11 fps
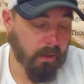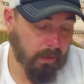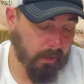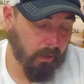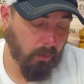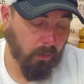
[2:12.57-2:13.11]

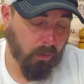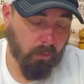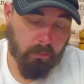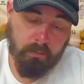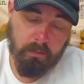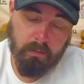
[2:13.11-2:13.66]
In
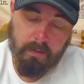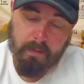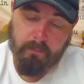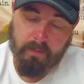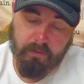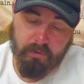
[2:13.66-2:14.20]
all
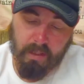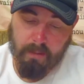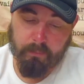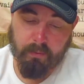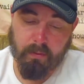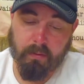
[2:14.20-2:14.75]
of this
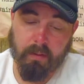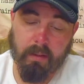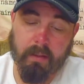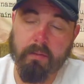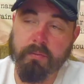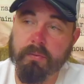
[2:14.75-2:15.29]
chapter, it
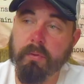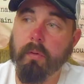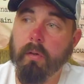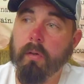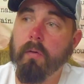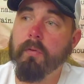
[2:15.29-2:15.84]
goes through
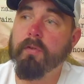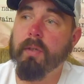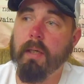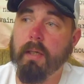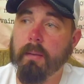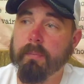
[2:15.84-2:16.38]
all the
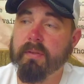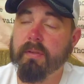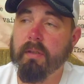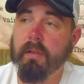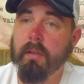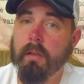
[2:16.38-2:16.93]
tribes
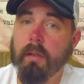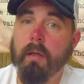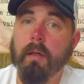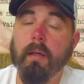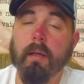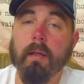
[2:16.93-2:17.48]

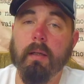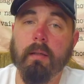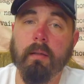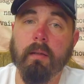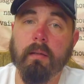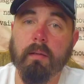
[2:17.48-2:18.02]

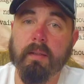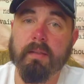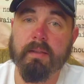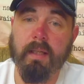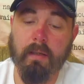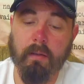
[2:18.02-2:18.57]
and
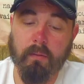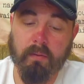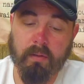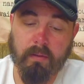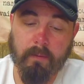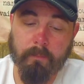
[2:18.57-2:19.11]
lists
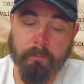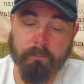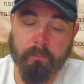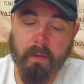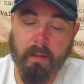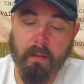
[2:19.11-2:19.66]
out
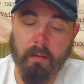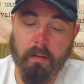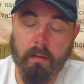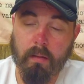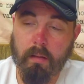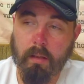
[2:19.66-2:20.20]

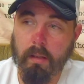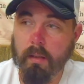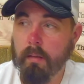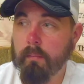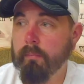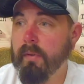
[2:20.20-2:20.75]

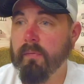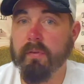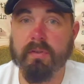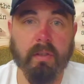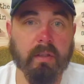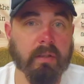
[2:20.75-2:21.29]
different
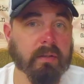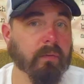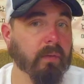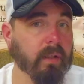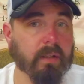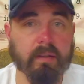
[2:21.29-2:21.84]
sons of
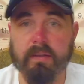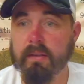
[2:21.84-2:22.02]
this,